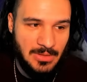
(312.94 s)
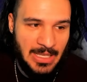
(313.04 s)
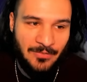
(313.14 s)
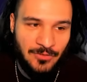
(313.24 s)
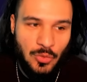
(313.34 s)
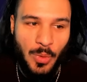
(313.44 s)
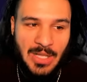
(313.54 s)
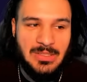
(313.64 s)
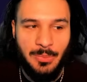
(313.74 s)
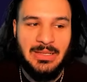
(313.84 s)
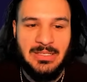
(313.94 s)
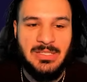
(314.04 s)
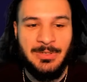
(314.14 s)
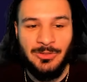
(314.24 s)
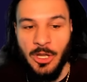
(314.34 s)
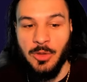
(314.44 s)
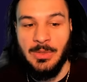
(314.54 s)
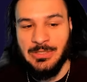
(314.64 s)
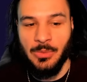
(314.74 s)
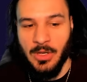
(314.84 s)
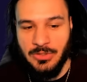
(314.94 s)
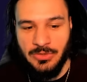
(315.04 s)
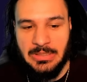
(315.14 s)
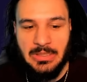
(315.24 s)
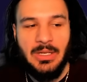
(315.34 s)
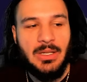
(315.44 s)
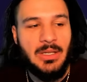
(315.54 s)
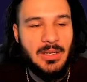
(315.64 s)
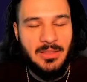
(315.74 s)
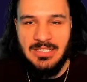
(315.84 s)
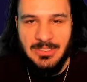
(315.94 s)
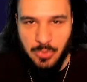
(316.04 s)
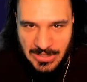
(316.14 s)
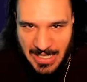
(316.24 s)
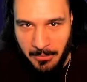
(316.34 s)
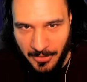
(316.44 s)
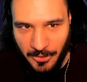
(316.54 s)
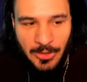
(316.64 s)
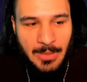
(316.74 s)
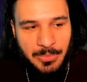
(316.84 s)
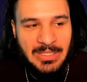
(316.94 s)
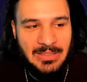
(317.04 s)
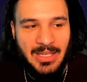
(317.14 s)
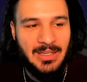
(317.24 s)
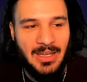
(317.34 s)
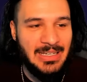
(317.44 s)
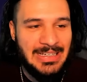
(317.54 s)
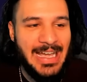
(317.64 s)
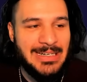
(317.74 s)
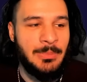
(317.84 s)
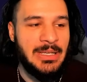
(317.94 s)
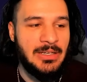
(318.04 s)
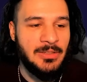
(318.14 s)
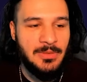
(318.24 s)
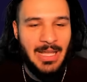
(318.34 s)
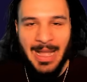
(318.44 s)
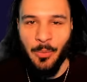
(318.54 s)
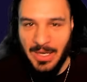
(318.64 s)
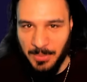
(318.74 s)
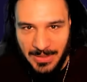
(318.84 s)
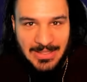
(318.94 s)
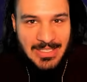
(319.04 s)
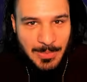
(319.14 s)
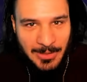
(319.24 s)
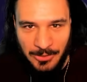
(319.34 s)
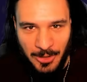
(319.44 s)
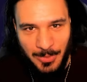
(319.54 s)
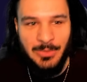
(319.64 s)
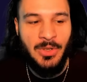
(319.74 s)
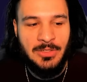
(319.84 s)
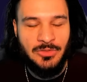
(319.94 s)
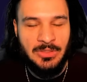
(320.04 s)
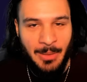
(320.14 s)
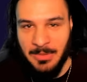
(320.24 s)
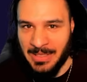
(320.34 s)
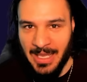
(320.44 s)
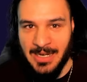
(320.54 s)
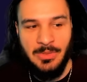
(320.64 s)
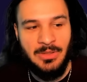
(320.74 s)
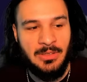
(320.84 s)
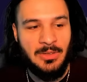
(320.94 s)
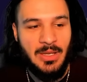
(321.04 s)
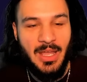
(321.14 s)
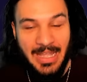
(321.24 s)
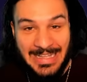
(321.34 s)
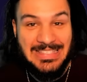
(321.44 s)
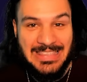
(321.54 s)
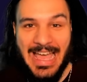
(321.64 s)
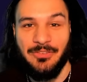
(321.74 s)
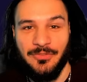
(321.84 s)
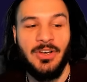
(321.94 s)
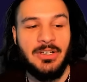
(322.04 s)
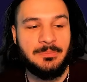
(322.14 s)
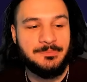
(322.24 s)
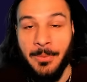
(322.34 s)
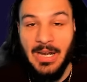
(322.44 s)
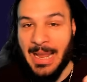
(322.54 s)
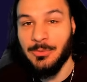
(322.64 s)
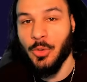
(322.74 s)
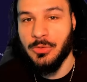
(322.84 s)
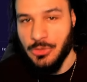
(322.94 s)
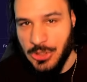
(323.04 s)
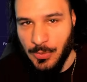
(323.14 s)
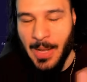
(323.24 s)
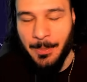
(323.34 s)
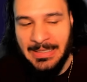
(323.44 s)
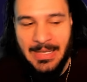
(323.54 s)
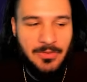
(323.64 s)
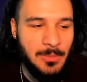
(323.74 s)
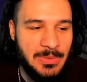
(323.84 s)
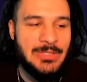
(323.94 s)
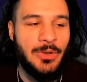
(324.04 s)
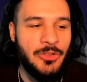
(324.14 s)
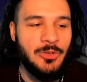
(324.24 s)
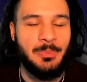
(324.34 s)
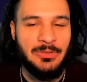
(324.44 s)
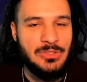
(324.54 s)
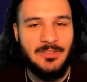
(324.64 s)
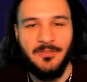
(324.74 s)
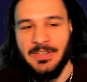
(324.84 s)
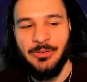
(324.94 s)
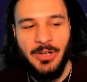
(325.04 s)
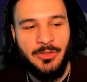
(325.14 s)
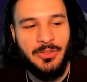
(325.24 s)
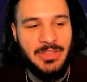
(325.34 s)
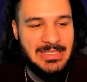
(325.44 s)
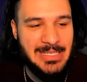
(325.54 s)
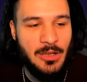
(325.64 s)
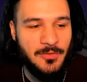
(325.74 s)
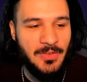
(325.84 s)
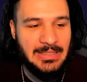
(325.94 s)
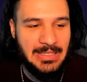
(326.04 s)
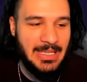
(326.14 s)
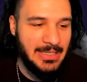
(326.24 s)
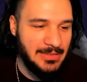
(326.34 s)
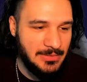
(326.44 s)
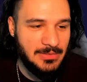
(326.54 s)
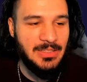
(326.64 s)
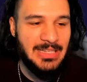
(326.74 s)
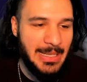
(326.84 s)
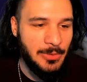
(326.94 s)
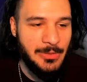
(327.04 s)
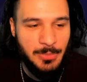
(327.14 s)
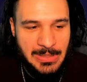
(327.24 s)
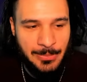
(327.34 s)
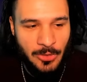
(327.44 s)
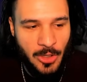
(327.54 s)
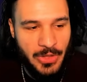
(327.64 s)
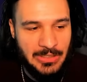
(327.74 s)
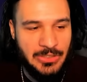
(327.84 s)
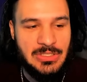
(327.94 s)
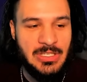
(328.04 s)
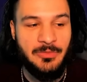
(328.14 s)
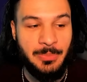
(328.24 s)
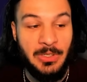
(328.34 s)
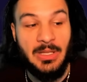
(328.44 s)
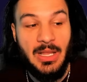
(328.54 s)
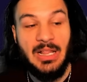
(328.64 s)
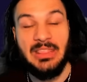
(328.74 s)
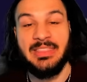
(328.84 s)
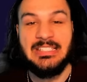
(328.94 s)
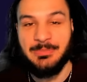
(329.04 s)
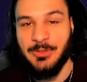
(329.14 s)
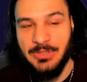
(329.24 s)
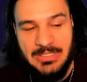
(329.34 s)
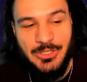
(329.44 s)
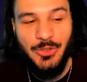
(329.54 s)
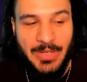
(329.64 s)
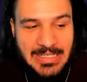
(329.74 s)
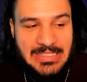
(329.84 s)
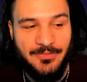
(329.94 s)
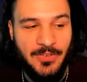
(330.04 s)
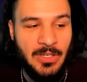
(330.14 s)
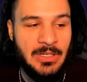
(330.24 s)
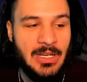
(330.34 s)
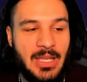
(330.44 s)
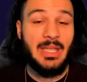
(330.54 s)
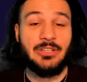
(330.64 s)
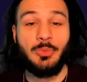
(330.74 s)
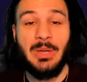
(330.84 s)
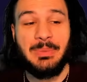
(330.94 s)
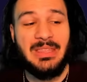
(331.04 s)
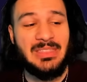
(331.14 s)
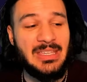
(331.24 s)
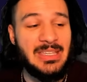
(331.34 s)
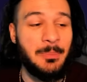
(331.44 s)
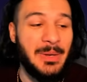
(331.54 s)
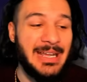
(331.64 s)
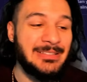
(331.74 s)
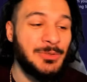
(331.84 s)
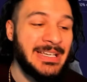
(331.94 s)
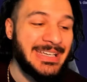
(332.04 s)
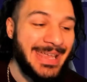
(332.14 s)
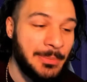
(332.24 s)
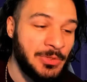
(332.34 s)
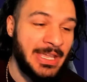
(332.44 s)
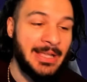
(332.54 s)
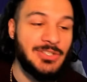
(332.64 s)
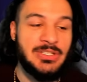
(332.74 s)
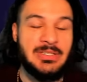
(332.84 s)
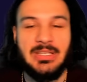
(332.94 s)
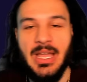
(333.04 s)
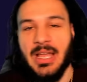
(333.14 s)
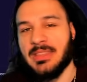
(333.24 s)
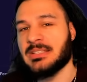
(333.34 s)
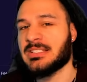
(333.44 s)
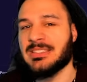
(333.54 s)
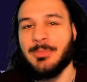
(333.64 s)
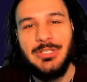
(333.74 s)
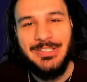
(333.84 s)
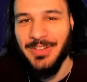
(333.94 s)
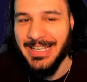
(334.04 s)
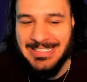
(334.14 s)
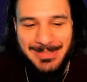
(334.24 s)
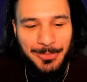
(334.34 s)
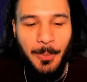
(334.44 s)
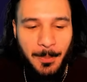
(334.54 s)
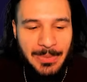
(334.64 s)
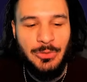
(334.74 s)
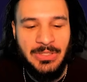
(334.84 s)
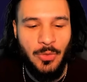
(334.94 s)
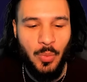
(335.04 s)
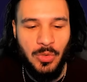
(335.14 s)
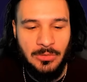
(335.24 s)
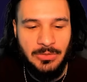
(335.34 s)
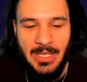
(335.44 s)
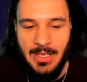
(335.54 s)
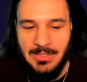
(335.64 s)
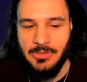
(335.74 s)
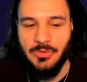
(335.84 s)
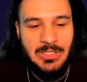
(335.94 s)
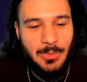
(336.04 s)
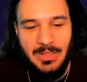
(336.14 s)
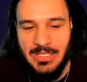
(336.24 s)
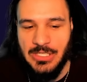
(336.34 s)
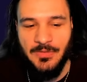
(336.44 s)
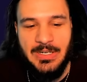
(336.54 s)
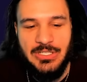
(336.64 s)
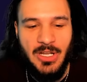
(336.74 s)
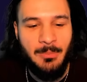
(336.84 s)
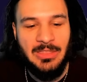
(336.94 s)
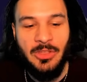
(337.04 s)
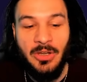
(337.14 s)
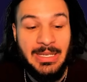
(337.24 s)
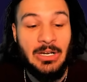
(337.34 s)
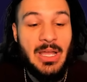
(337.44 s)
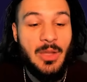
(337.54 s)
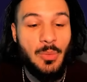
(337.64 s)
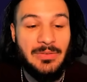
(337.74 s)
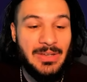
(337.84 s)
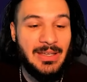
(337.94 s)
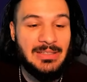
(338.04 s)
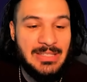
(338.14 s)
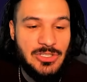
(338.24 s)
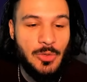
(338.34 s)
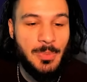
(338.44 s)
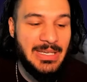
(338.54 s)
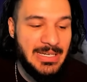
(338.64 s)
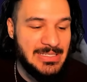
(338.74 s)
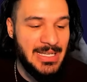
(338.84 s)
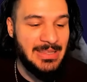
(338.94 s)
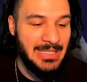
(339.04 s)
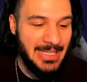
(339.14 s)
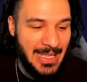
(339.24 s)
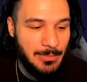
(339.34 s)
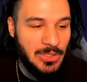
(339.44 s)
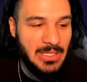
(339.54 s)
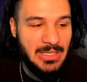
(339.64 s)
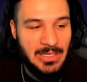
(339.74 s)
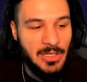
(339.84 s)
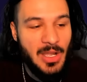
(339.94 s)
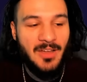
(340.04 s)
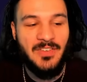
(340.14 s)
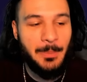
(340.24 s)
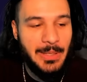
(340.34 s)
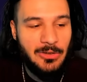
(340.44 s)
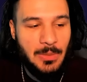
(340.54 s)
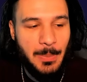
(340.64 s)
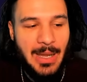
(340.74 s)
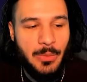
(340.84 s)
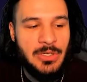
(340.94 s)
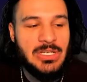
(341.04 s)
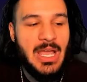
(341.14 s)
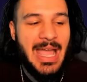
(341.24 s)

if you want to play this build all the way to 100, this is one time I'm gonna regret being like a guide maker. I want to play this build all the way to 100. I'm gonna be honest with you. It's that fun. But I'm going to swap inevitably to other builds, figure other things out if I can, collaborate with people, all that good stuff. But this build is crazy fun. And you might be thinking, but I don't like Hammer the Ancients. This is the most flexible build in the world. So really quickly, just finishing up my thought here, we have Disobedience on the amulet here, Vampiric Powers,